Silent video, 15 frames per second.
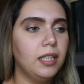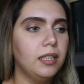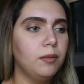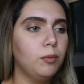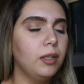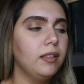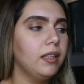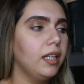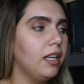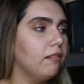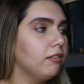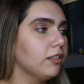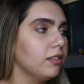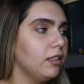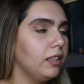And one day I
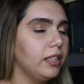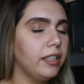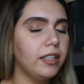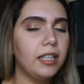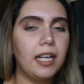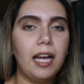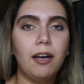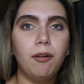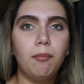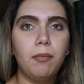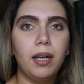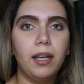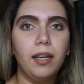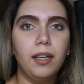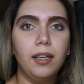was clearing out
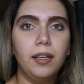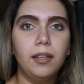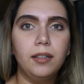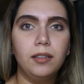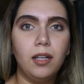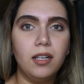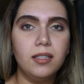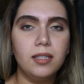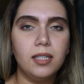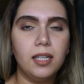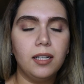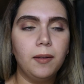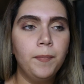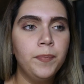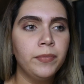my
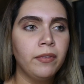closet